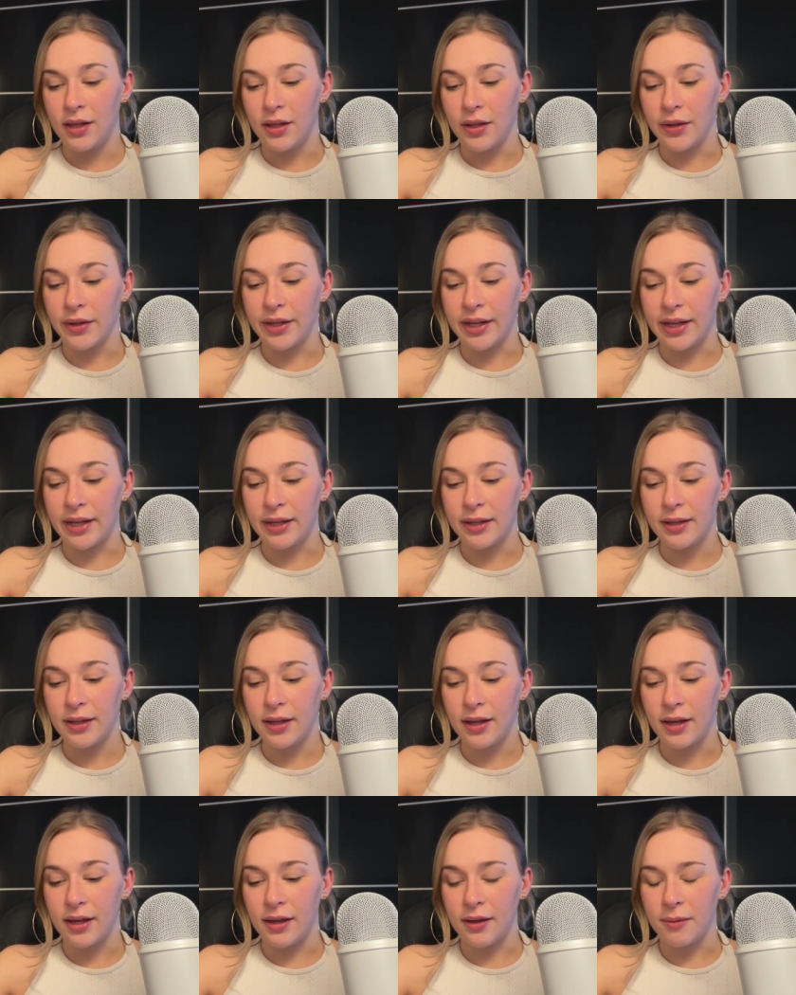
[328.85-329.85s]
Okay,
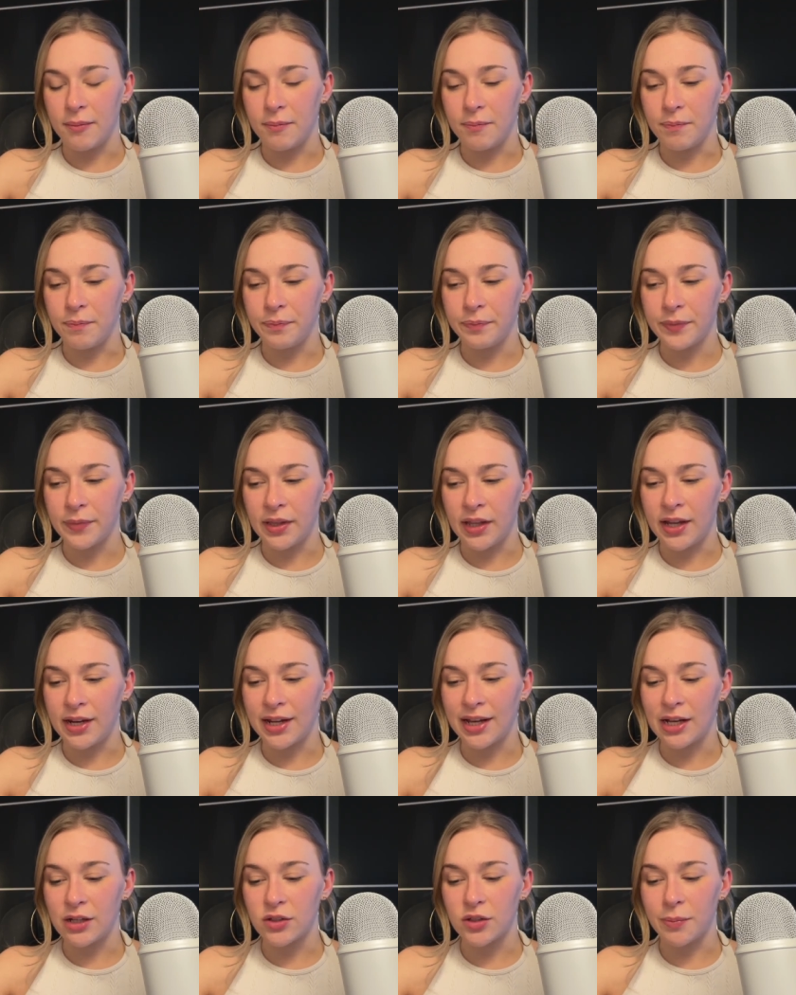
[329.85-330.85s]
um,
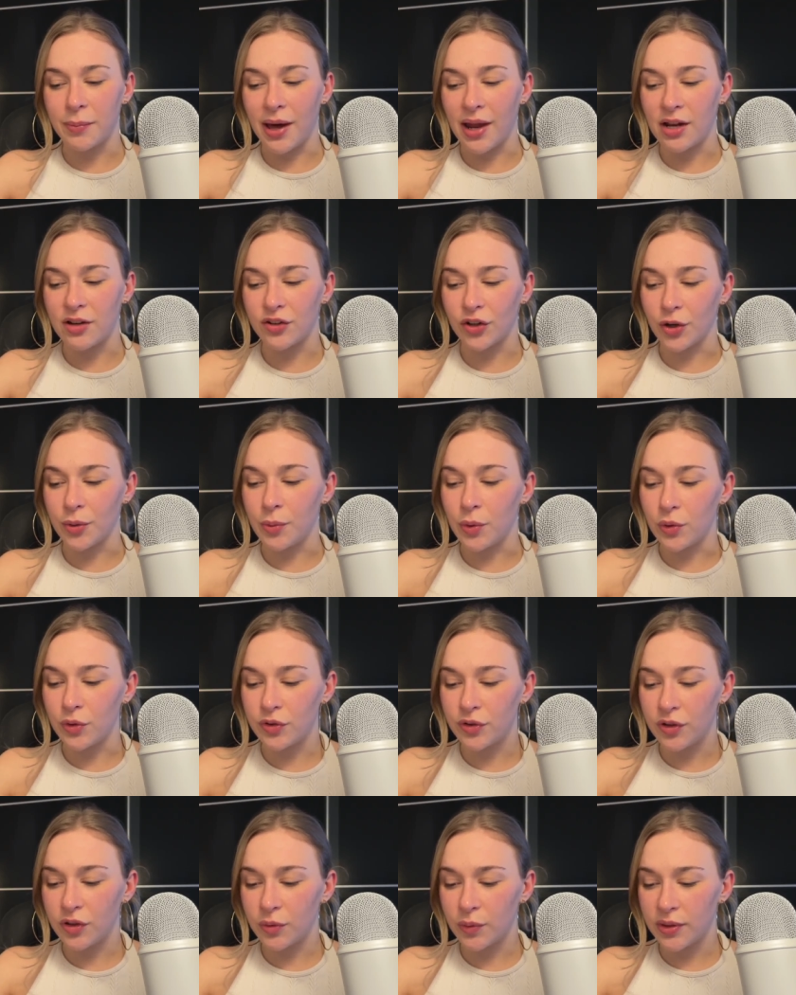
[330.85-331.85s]
learning how to manage our
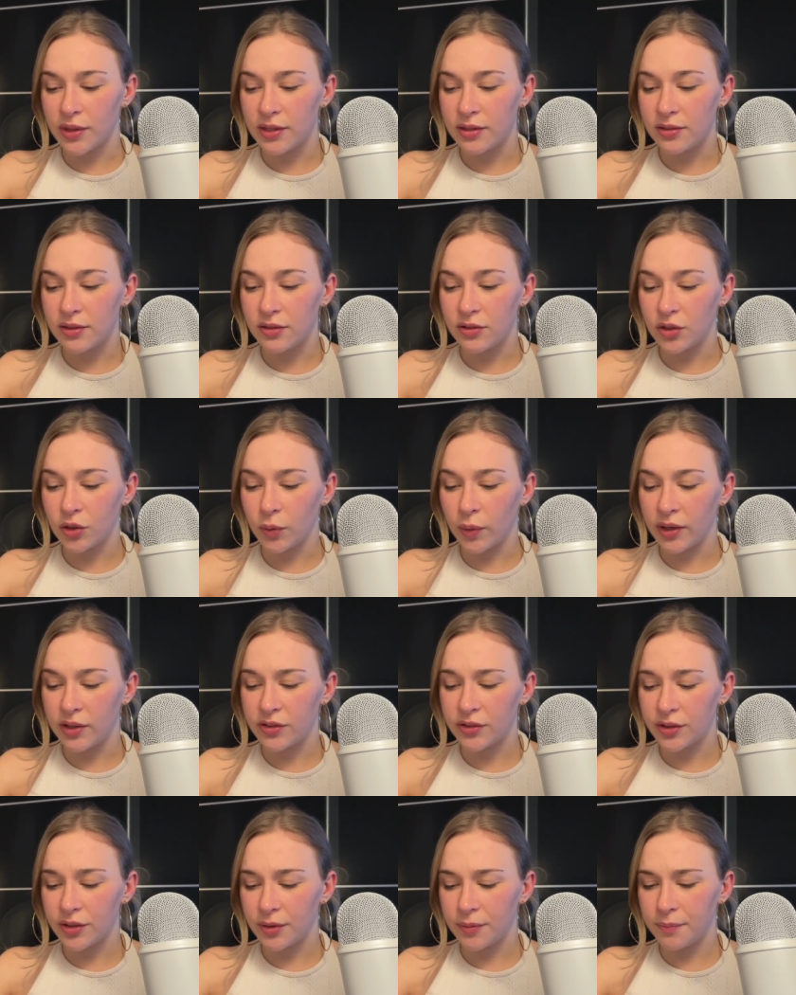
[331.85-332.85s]
emotions with this
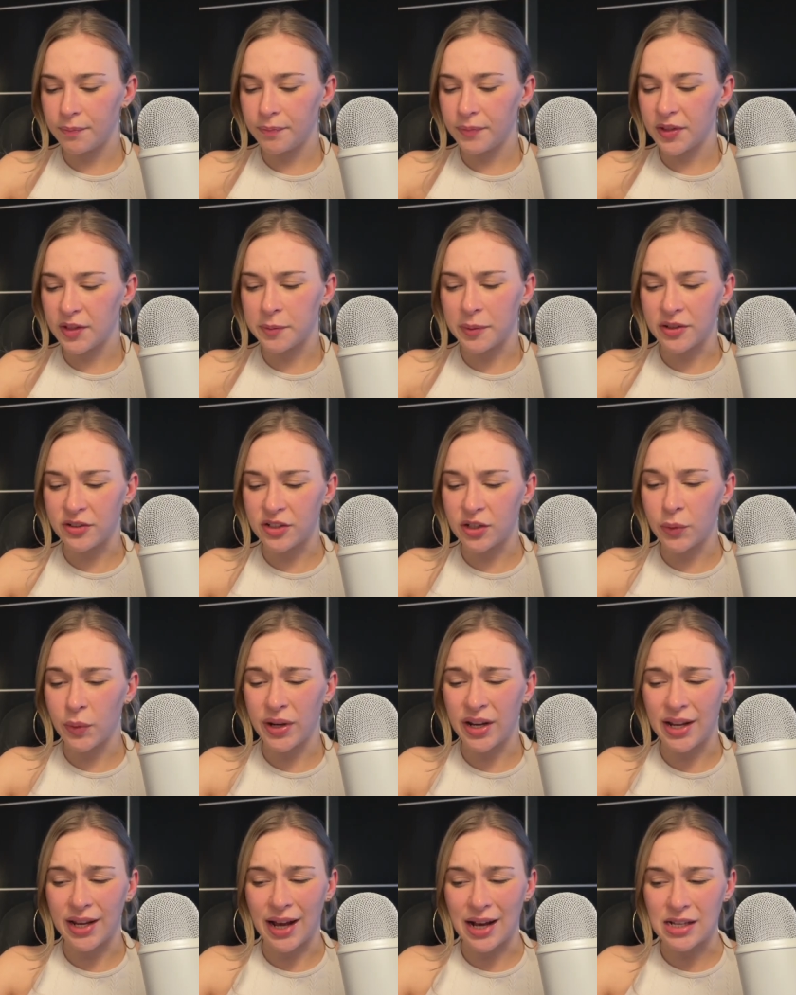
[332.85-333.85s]
situation, especially when
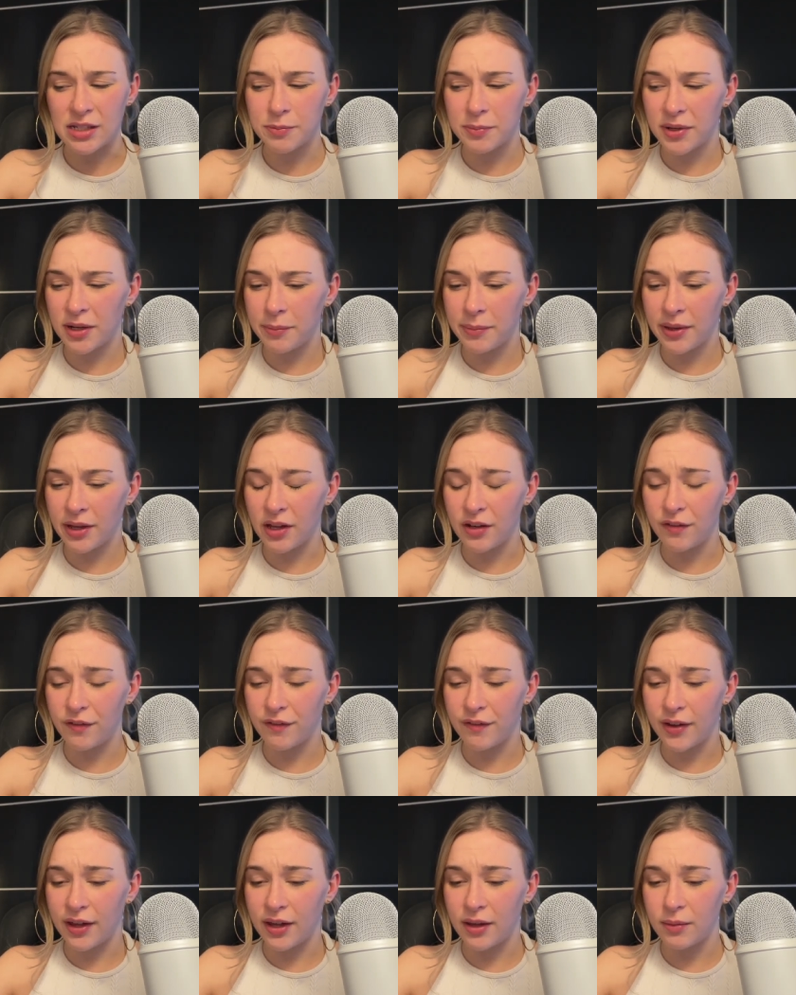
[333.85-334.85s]
it has been a bit
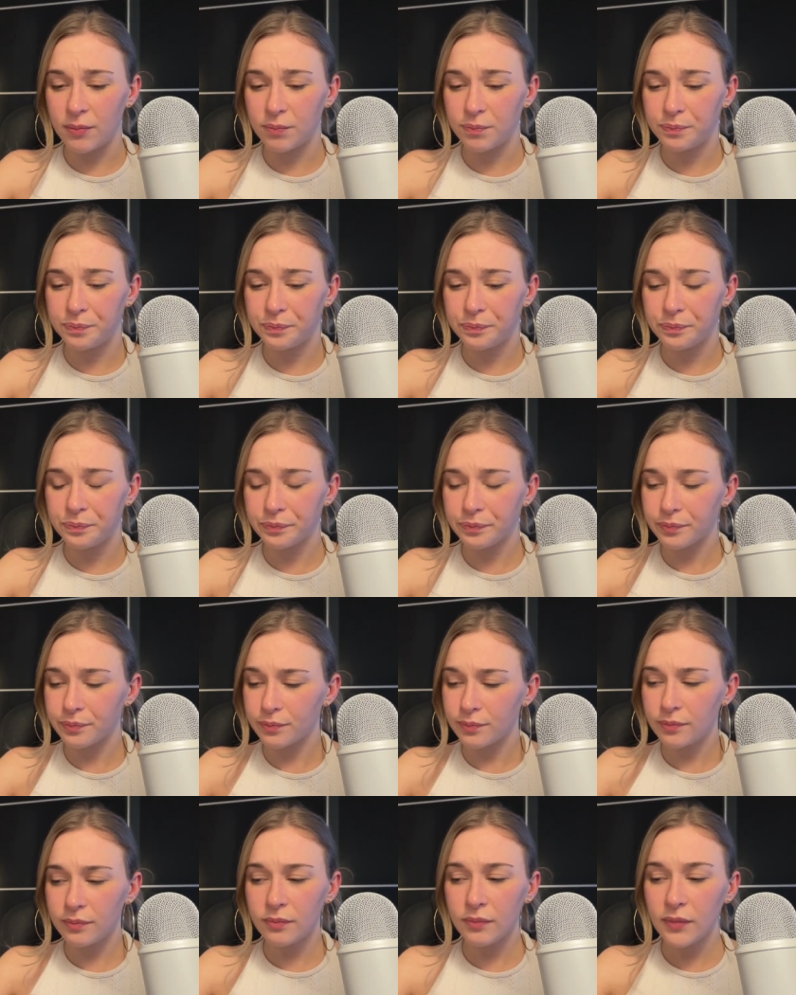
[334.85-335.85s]
unfair
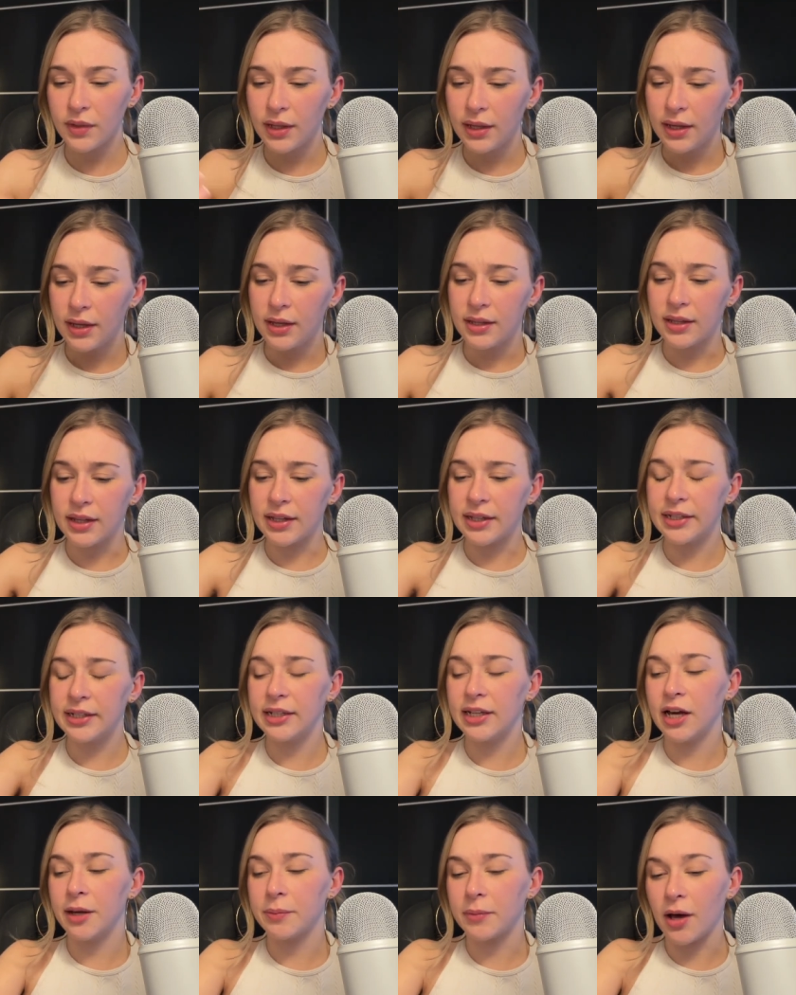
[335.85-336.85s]
the
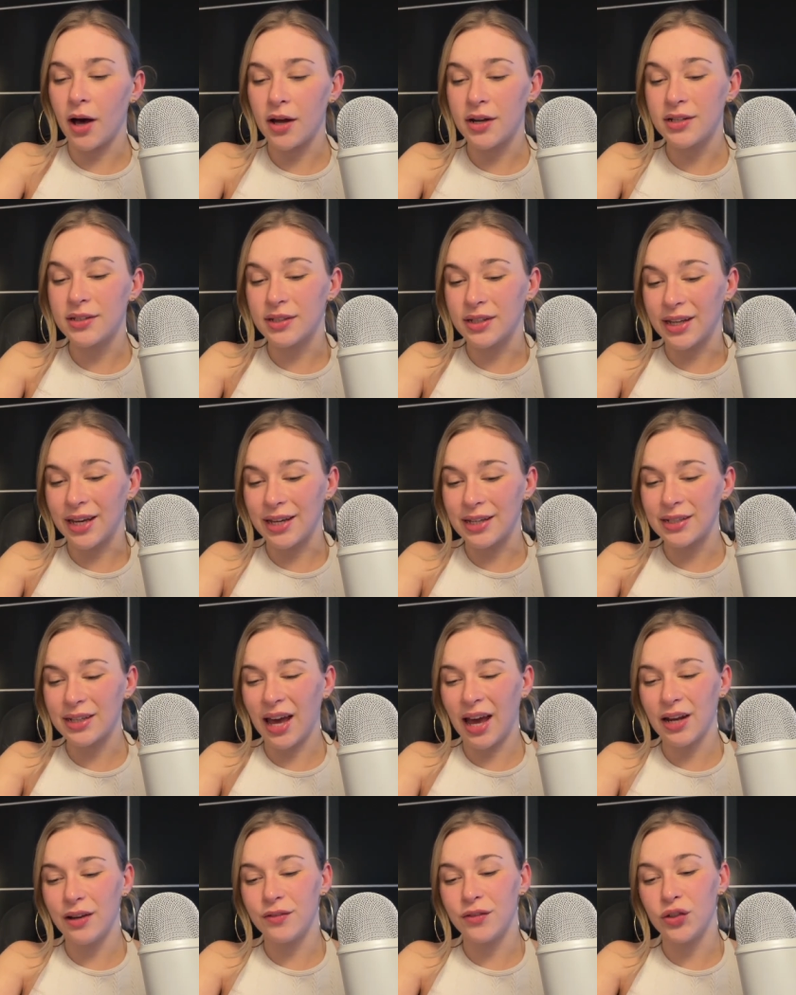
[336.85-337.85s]
cleanup card is again
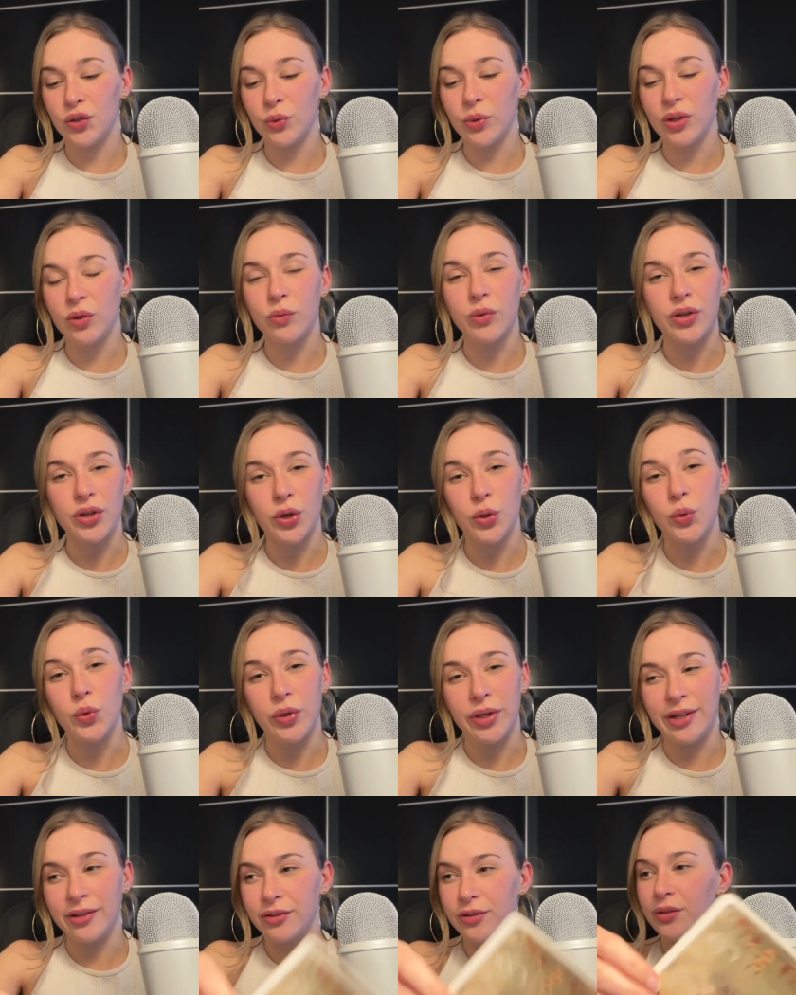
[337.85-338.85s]
kind of doing what you
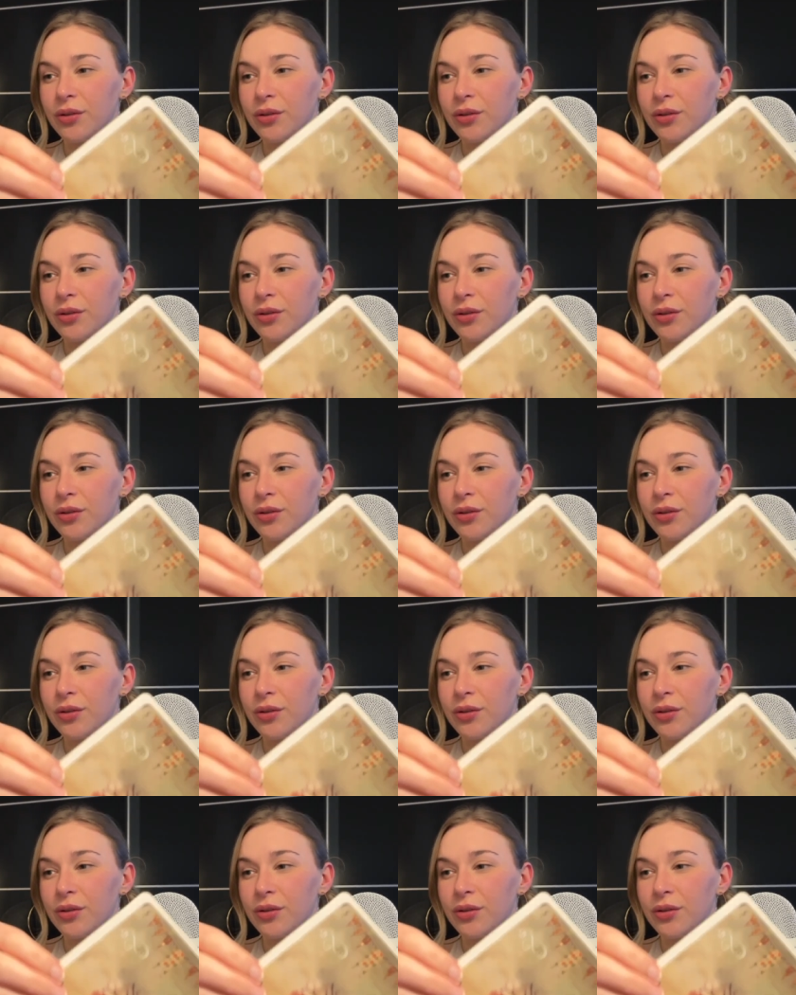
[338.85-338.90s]
need to